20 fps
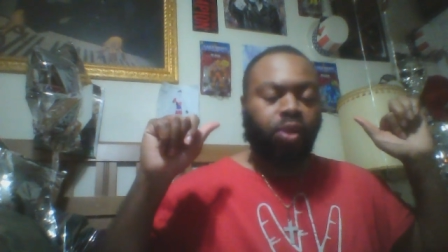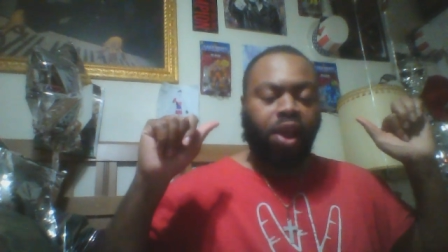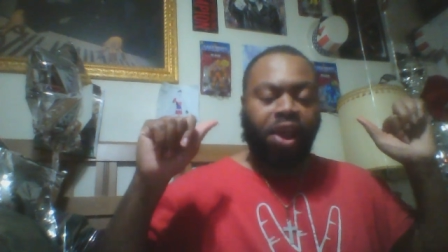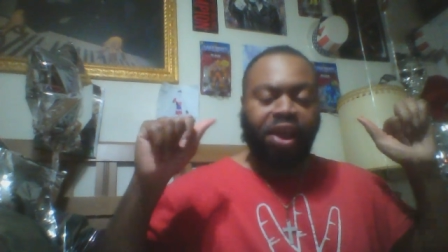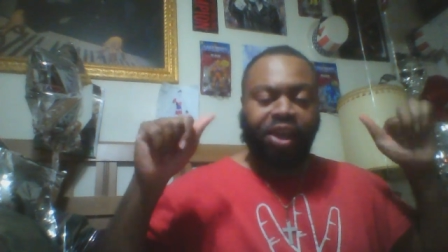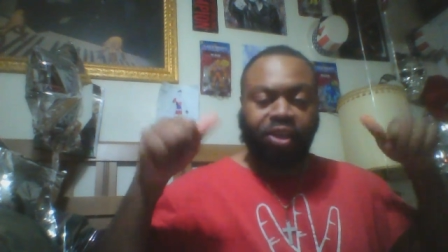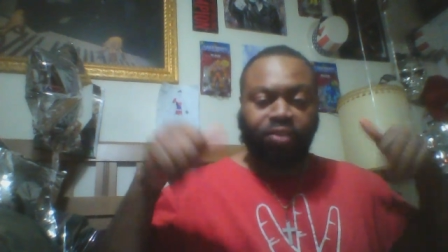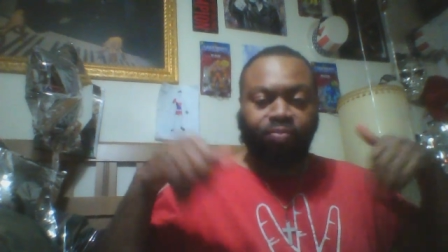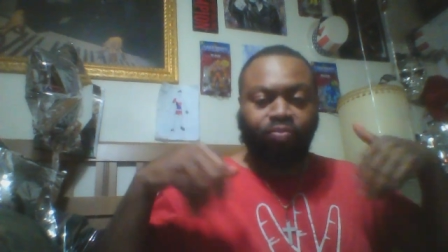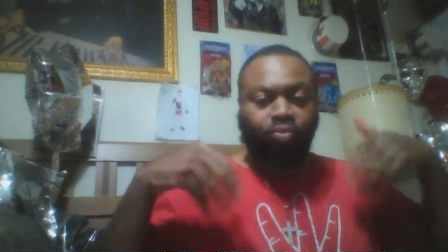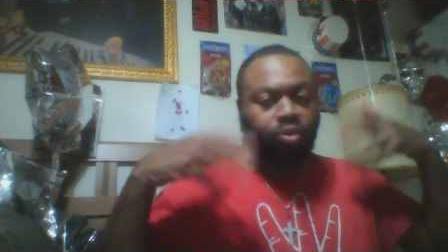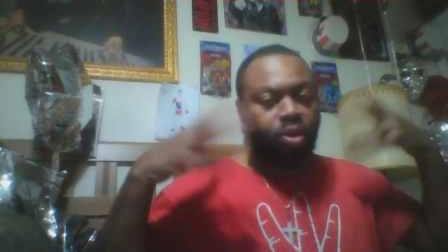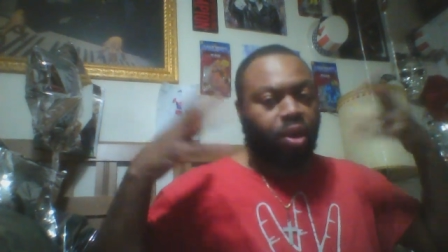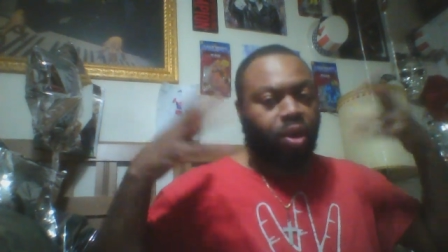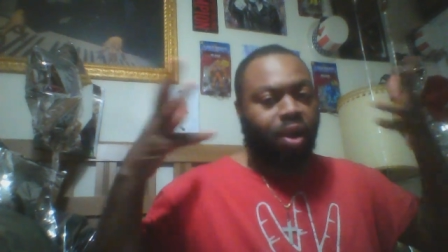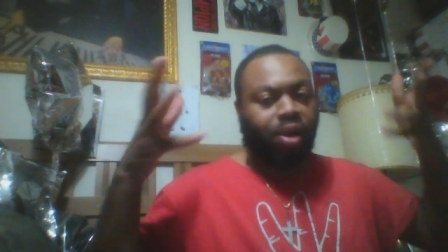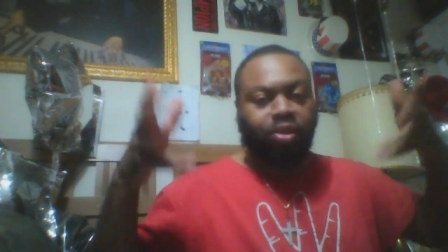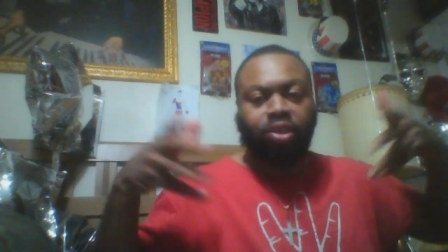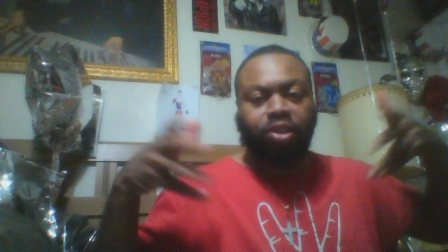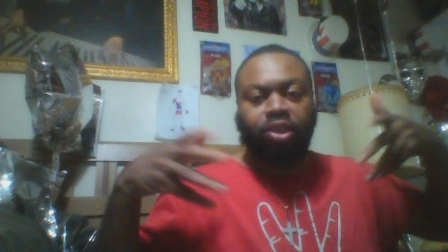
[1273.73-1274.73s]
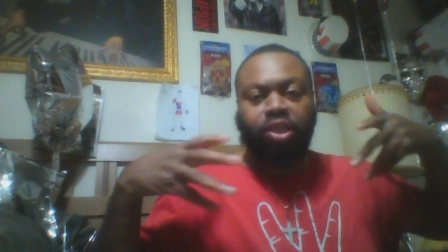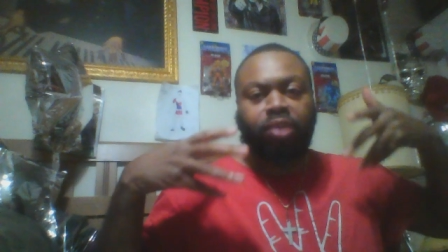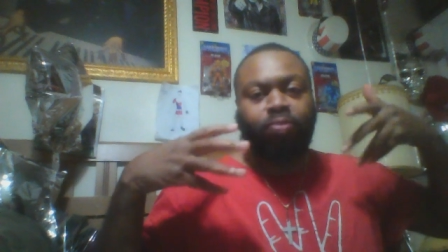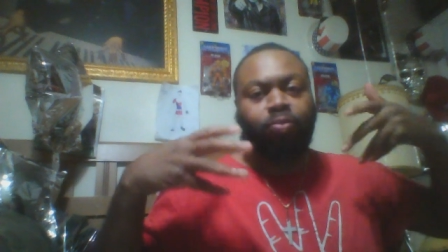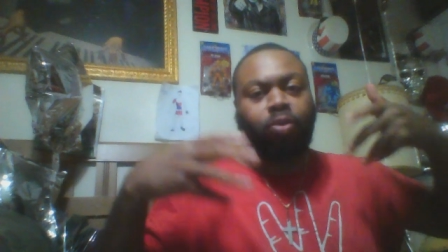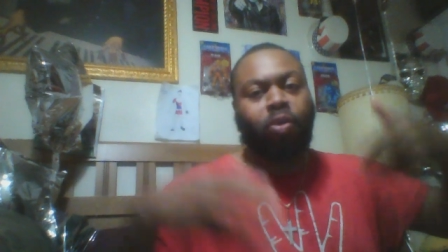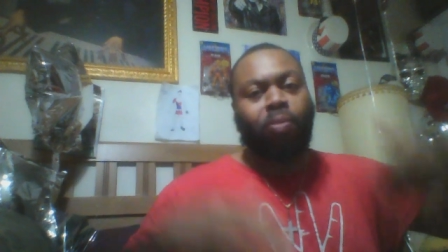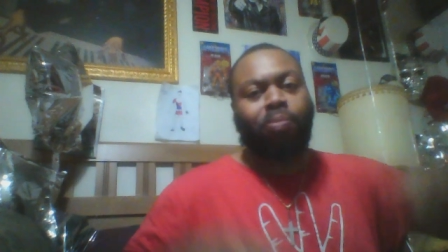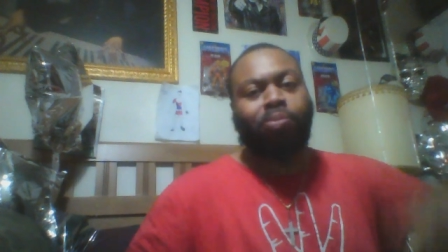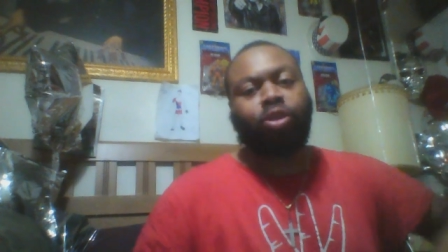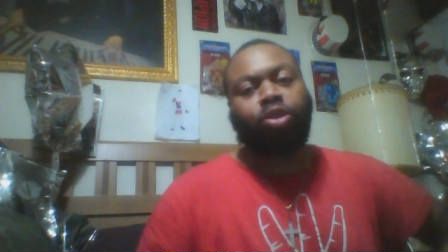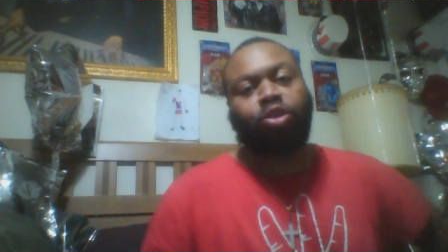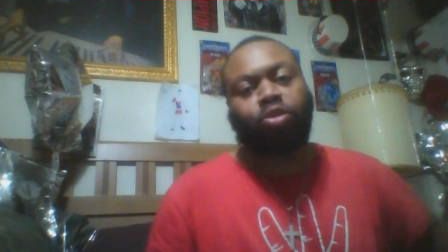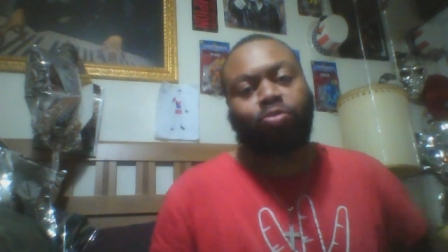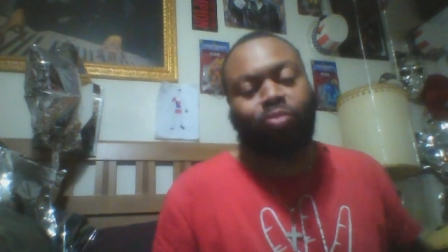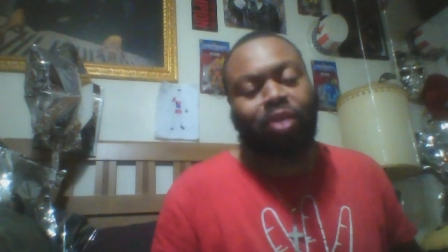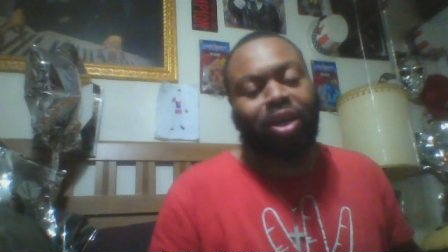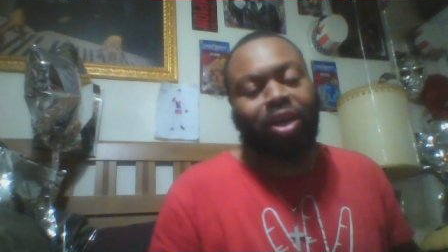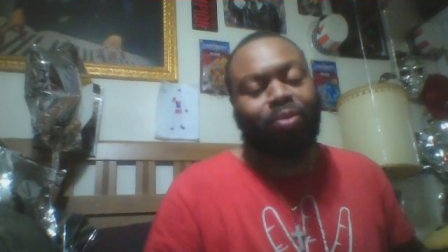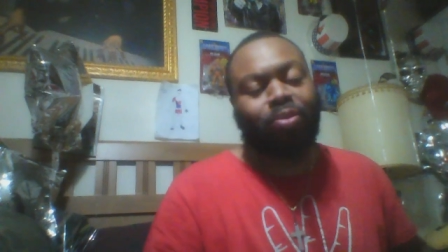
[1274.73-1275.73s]
and keep on
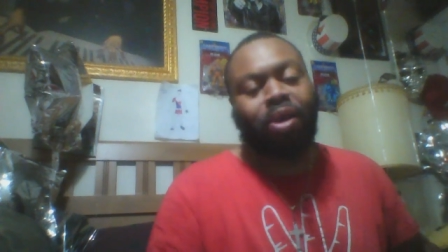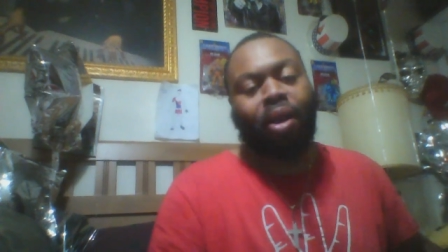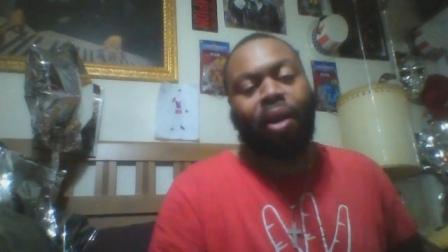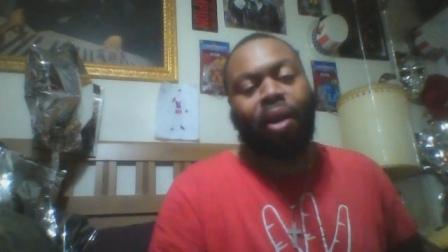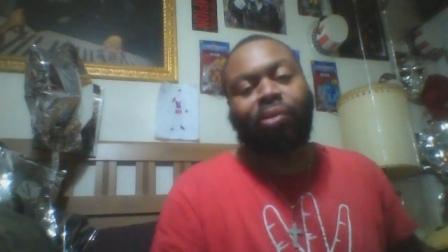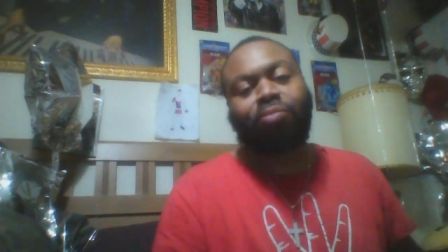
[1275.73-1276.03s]
pushing, baby.